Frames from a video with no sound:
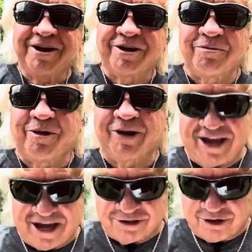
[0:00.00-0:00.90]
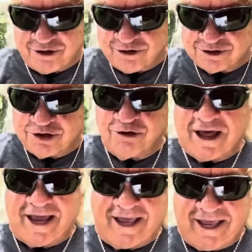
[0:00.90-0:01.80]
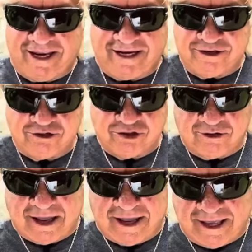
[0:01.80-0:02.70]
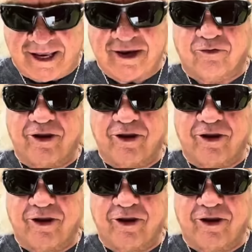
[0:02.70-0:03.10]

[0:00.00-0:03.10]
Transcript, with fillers: Good morning, guys and girls. July eighth, July eighth,